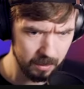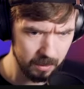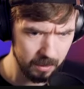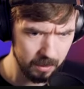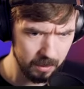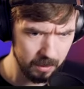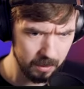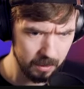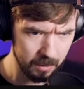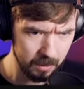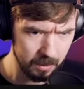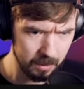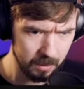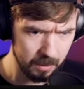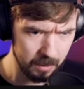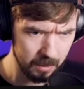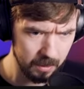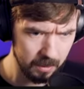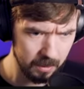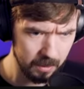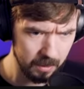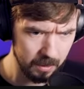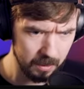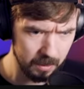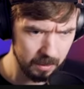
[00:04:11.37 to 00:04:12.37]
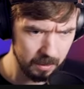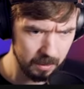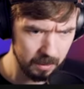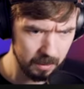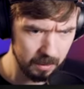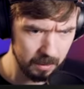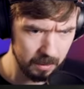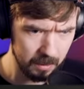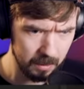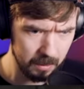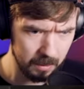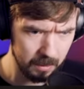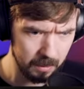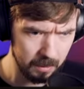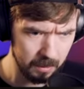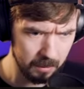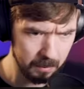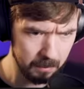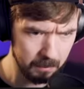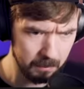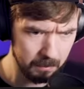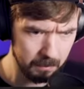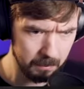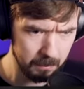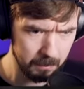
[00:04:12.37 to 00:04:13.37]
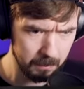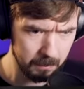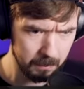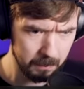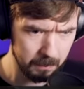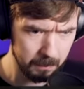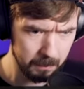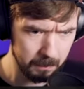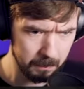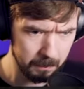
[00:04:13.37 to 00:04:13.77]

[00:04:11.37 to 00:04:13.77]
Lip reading: [no speech]